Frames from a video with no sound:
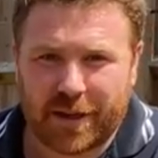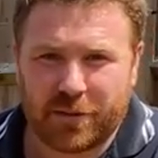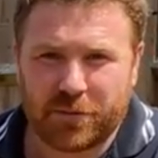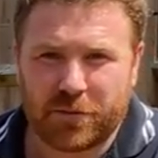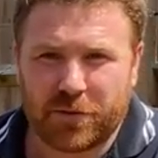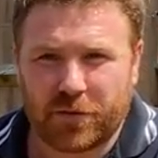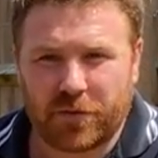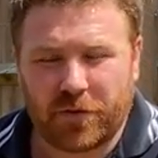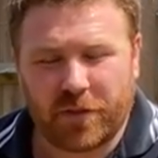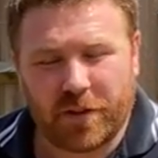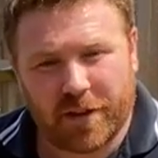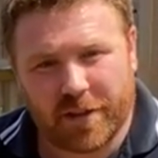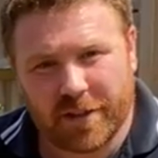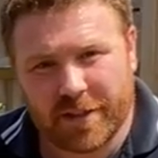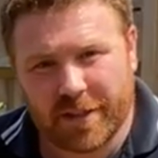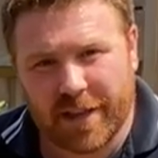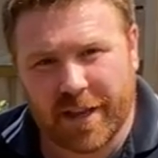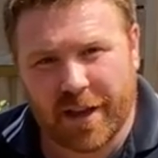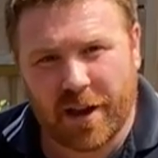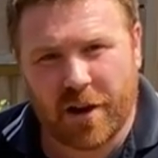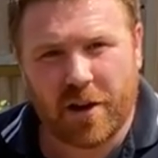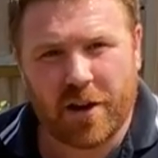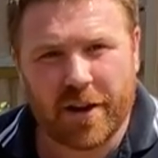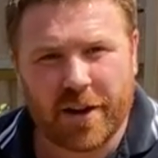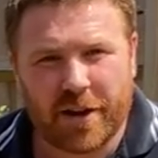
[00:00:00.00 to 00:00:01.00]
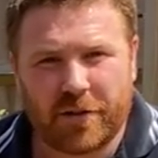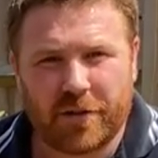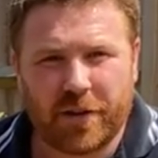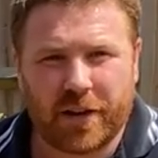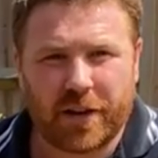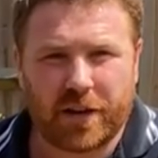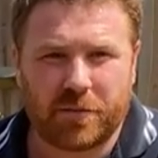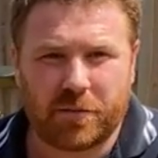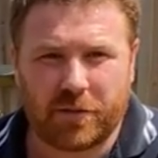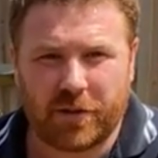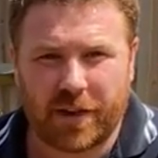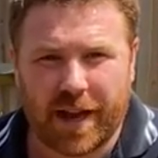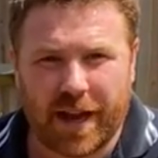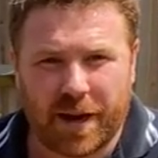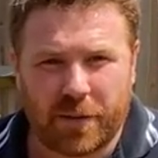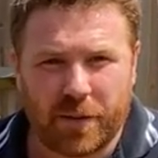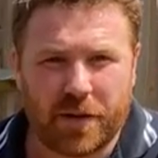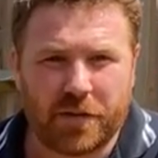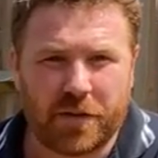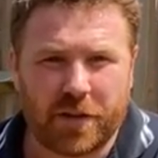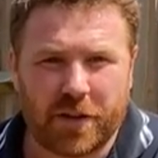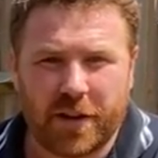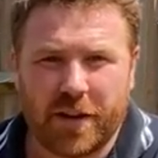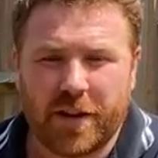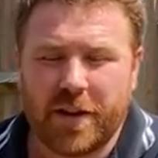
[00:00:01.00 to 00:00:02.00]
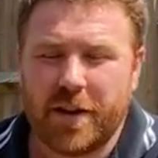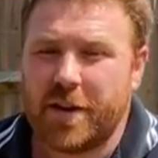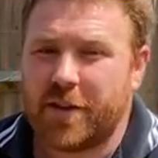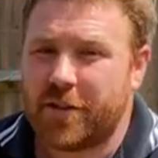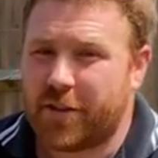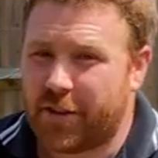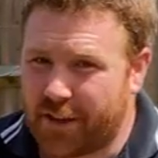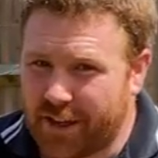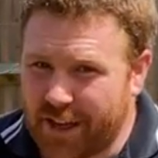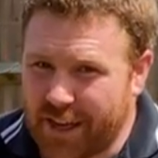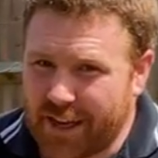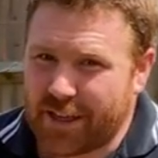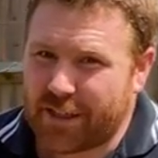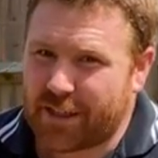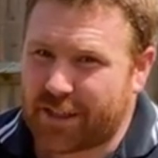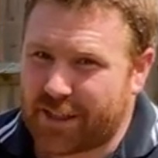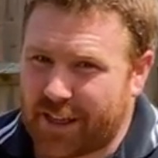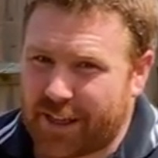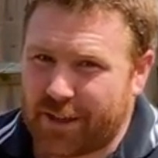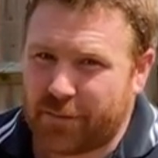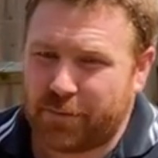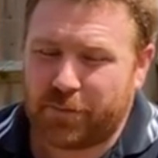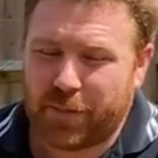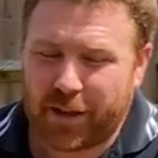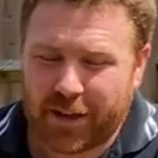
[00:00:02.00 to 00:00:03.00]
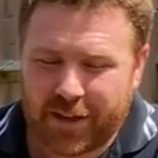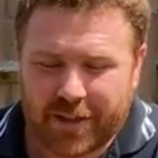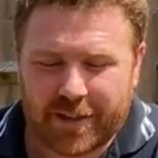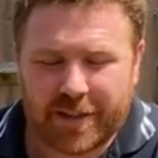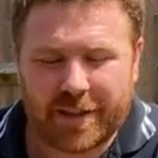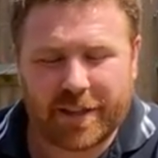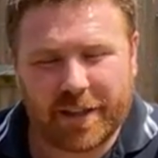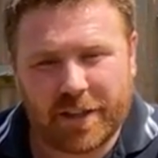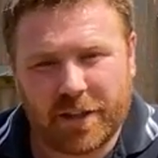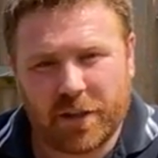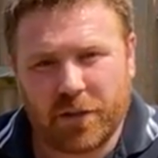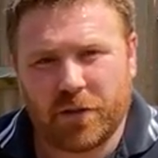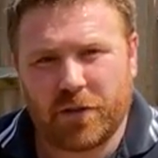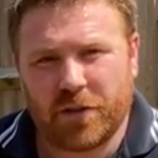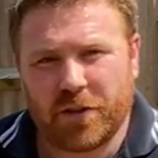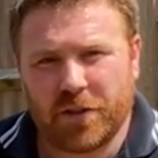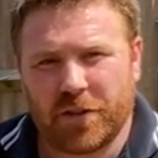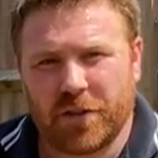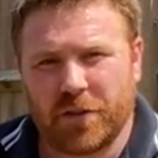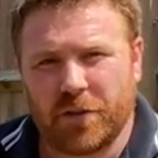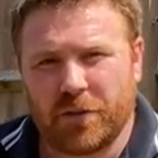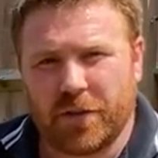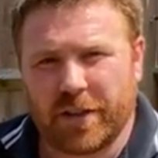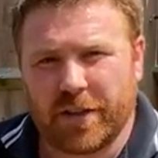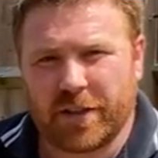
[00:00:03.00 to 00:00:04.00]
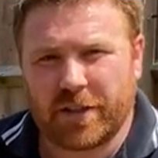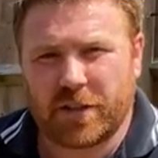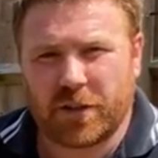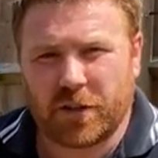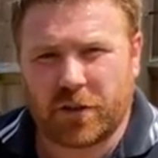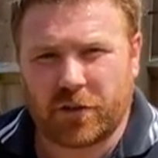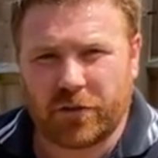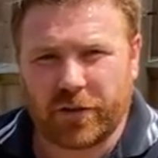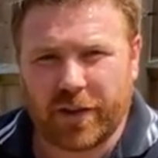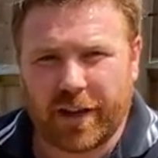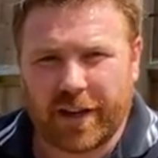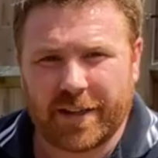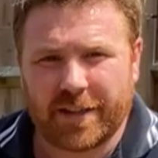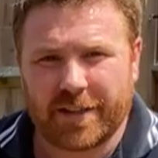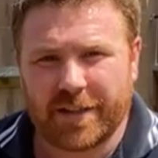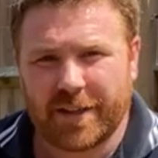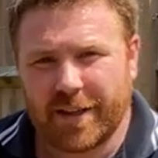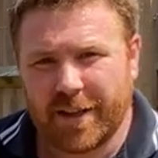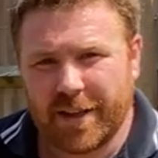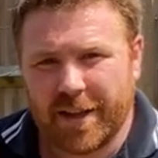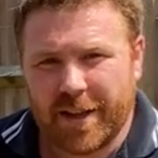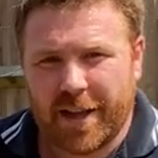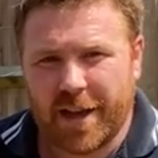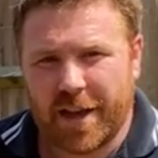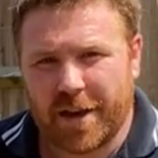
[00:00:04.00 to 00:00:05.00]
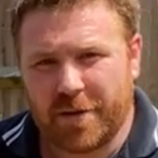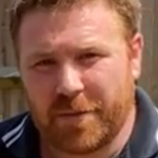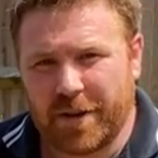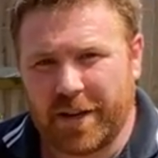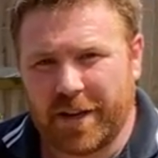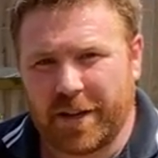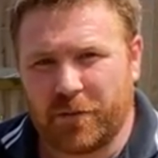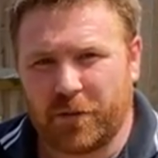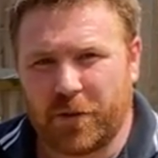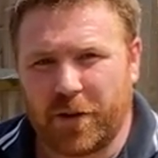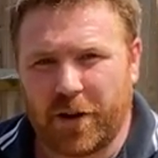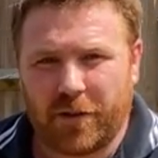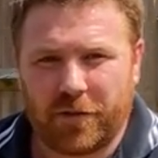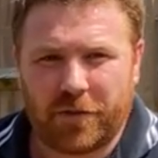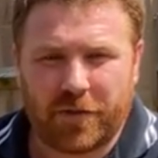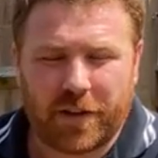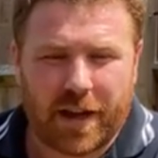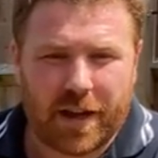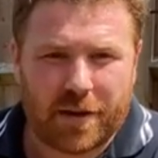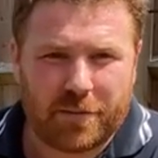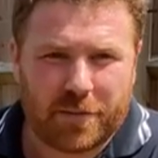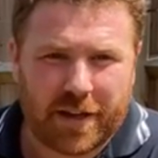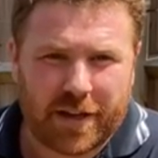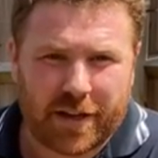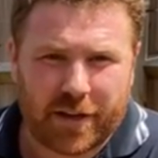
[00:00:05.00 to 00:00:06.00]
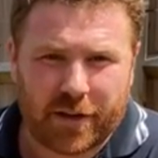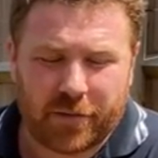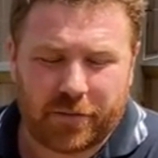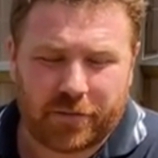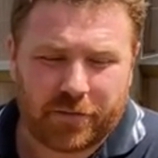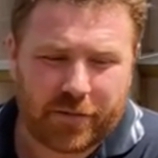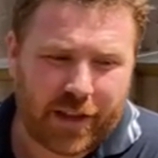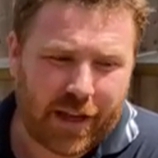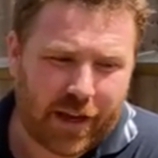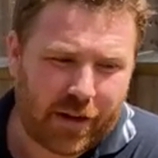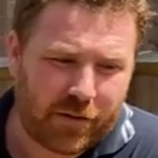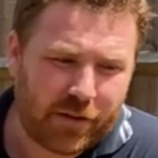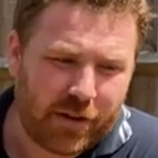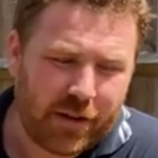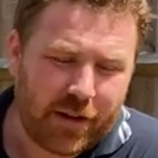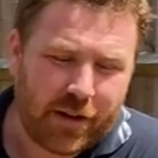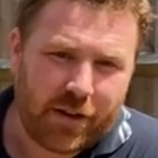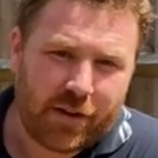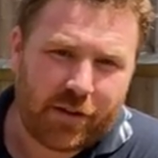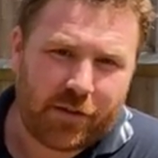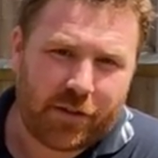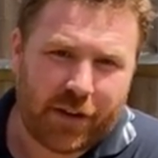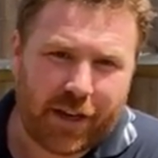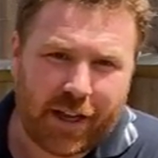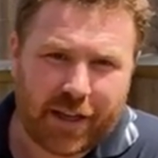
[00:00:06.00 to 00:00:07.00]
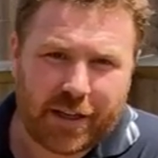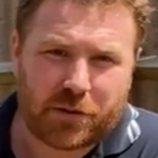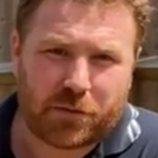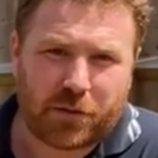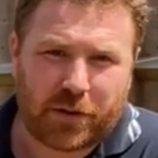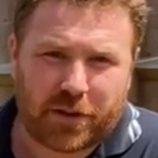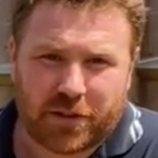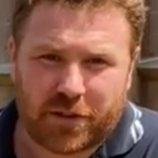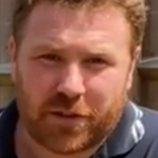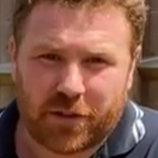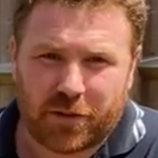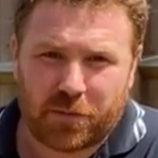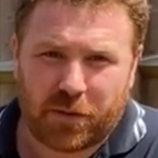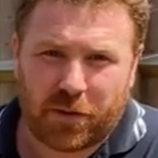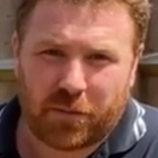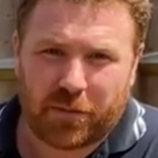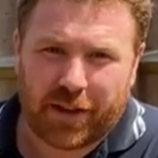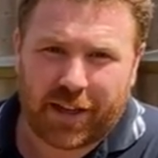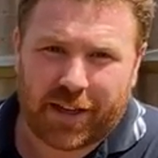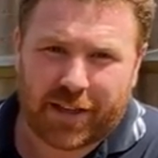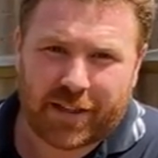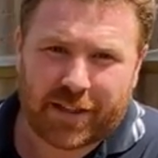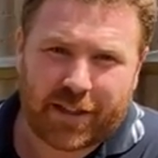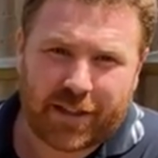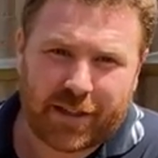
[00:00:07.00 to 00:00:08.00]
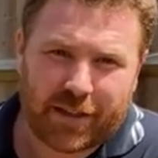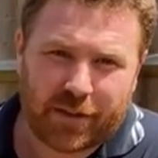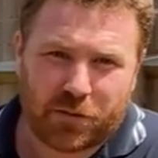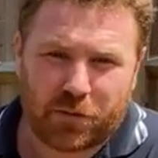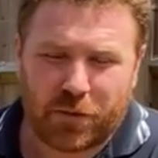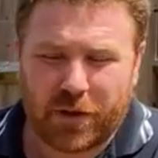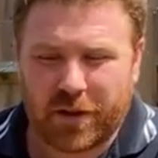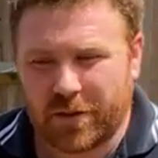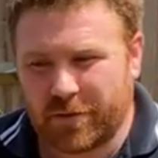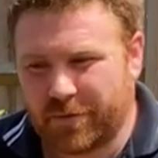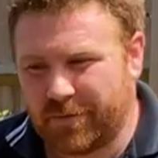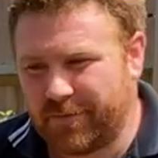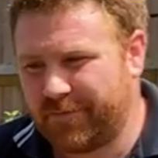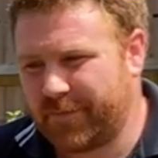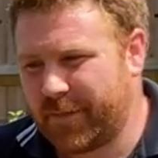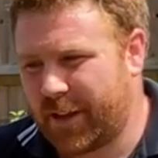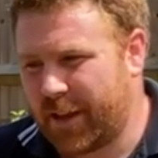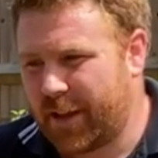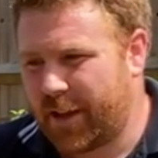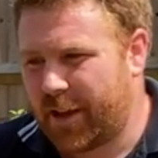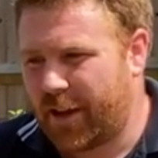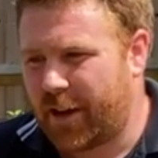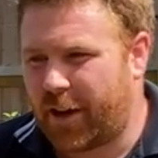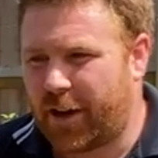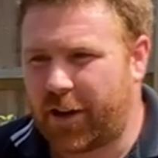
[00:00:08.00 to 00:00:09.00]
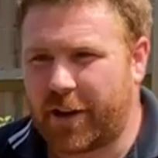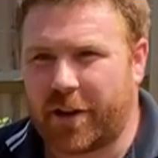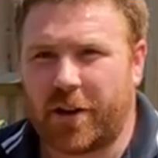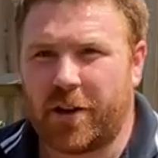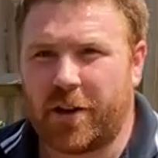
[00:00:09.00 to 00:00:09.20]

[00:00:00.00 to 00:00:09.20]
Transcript: damselflies. They are incredible. However, the next best thing you can do is to create a mini wildflower meadow. Now the next question you're probably asking is, well, I